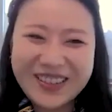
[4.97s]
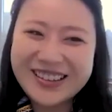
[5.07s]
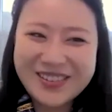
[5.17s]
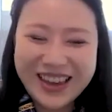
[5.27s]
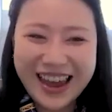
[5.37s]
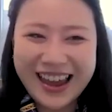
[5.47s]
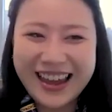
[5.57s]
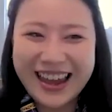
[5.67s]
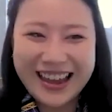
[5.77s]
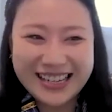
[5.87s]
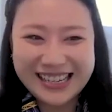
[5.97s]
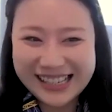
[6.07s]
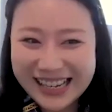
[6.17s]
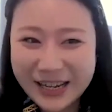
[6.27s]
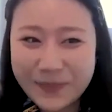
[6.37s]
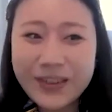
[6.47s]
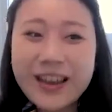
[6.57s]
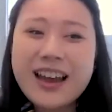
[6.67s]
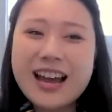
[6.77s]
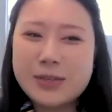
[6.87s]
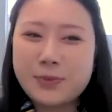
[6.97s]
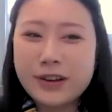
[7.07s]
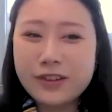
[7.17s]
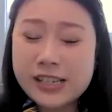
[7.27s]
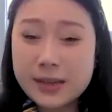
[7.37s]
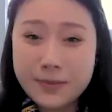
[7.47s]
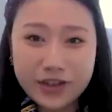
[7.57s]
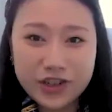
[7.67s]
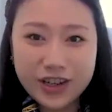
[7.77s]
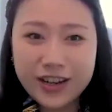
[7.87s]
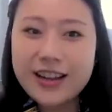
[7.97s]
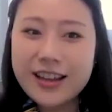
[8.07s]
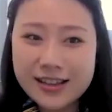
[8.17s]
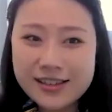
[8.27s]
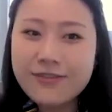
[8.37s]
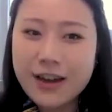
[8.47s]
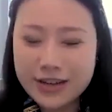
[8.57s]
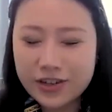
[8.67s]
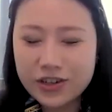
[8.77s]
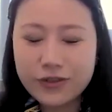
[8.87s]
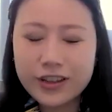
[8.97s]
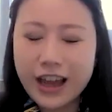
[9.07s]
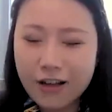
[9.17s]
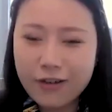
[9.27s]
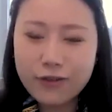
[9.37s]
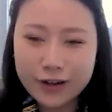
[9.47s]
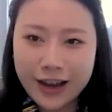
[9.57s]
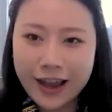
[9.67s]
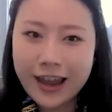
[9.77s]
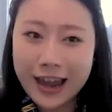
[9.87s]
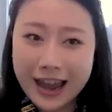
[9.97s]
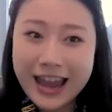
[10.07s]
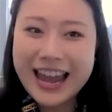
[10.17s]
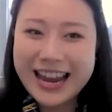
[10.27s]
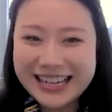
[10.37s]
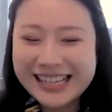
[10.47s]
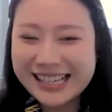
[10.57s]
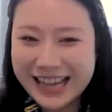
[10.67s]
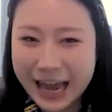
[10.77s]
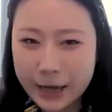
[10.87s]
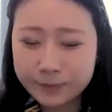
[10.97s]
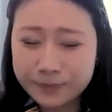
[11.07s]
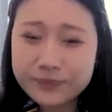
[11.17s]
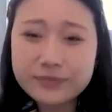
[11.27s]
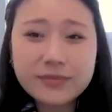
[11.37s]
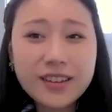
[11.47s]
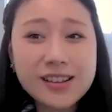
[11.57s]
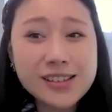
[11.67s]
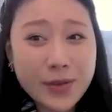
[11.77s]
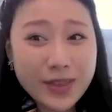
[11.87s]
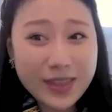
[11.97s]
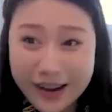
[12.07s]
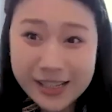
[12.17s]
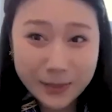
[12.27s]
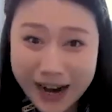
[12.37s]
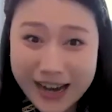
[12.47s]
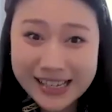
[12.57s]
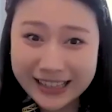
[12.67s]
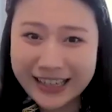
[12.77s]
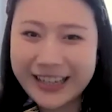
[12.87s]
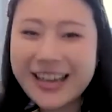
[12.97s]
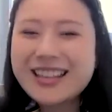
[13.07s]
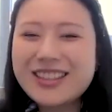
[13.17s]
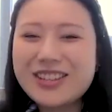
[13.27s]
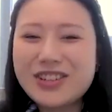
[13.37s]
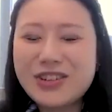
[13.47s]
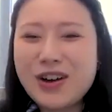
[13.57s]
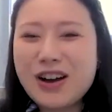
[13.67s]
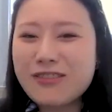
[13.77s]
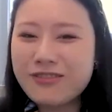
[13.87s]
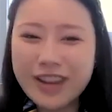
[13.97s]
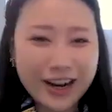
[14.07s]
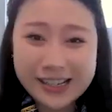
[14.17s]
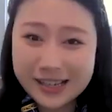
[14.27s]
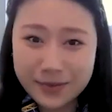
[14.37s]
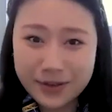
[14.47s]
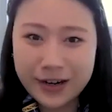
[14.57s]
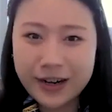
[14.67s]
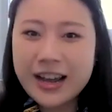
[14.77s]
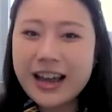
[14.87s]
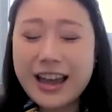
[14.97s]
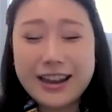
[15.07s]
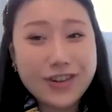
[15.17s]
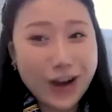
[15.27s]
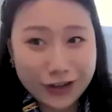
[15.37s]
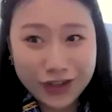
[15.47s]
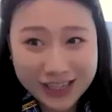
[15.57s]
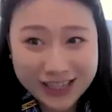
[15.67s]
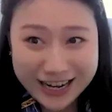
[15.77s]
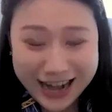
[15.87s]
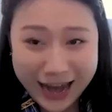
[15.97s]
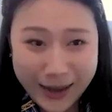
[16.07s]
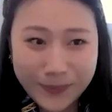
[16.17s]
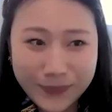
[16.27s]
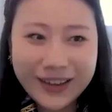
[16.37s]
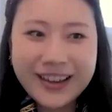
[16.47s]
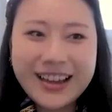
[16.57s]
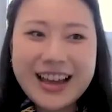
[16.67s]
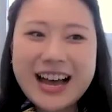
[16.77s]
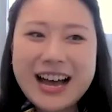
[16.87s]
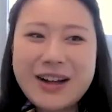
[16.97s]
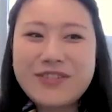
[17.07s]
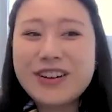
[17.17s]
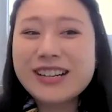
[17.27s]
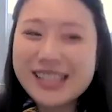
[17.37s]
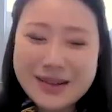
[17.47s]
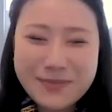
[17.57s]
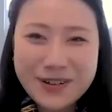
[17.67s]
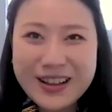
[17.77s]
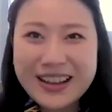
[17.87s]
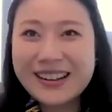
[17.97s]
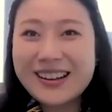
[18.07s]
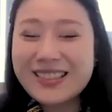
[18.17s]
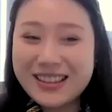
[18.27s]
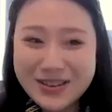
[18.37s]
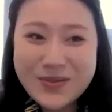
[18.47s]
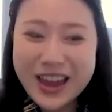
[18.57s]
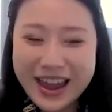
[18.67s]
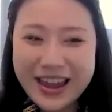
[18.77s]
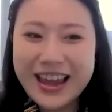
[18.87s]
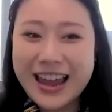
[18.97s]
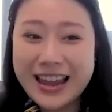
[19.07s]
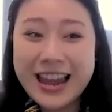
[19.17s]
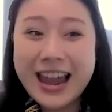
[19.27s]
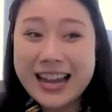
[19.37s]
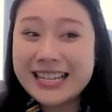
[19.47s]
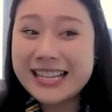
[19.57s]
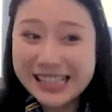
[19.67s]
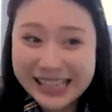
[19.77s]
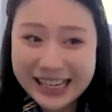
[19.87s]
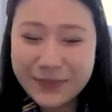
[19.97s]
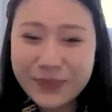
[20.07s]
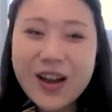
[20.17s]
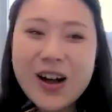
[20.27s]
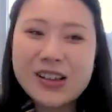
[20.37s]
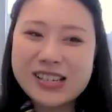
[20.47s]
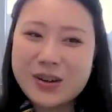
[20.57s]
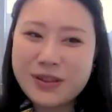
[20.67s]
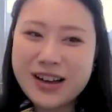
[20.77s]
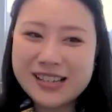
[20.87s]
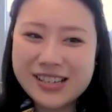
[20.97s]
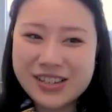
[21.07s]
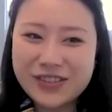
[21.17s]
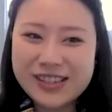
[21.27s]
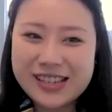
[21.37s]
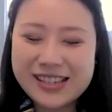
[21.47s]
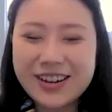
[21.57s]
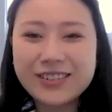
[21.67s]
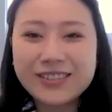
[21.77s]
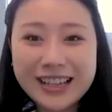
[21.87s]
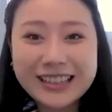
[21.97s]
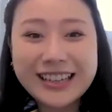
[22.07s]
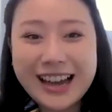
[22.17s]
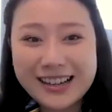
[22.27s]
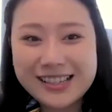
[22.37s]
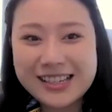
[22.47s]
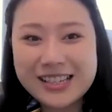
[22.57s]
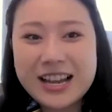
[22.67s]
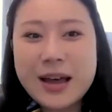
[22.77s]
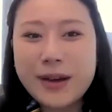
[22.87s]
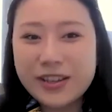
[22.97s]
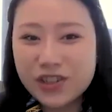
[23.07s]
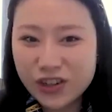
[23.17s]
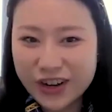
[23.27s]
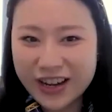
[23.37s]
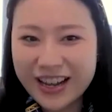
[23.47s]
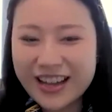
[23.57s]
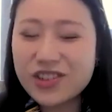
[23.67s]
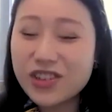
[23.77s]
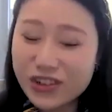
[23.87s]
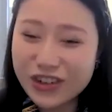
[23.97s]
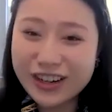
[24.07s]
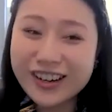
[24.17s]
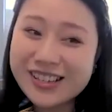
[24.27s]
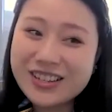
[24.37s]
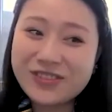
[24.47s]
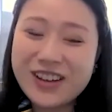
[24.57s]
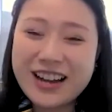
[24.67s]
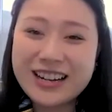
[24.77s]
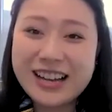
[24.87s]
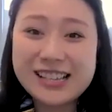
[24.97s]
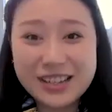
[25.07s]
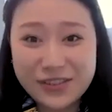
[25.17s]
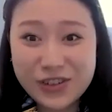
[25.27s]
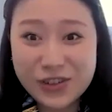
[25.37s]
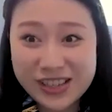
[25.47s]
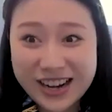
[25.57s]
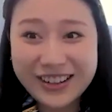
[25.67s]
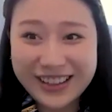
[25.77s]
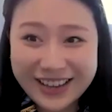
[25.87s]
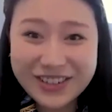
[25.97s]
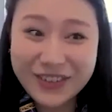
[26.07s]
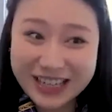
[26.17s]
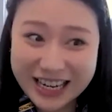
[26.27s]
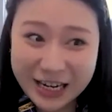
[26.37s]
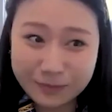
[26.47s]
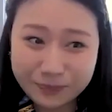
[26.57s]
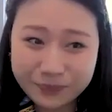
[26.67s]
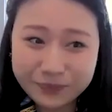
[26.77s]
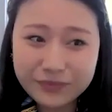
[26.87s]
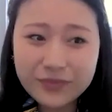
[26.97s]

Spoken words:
for the UK AADC, as previously mentioned, it is the foundation for the California ADCA. So unsurprisingly, the two are very similar and not just in name. For example, the UK AADC also applies to services that are likely accessed by children, and children are also defined as individuals under the age of 18.